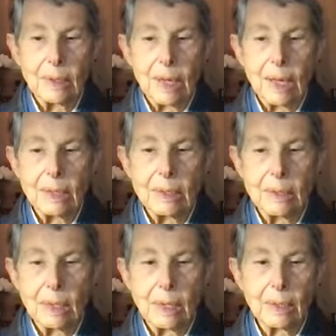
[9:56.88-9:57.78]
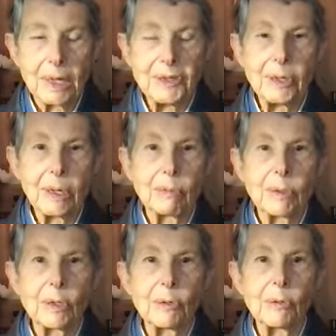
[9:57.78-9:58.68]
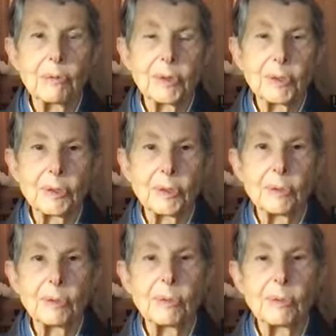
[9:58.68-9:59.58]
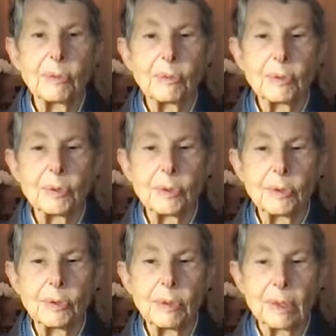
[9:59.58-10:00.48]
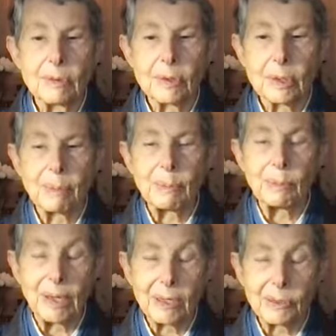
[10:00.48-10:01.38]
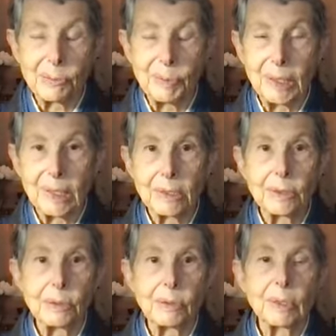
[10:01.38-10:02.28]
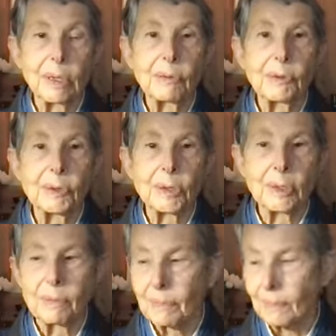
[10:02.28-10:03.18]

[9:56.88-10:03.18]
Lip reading: and on occasion I would go over to to, it's a couple blocks away to Tenryuji.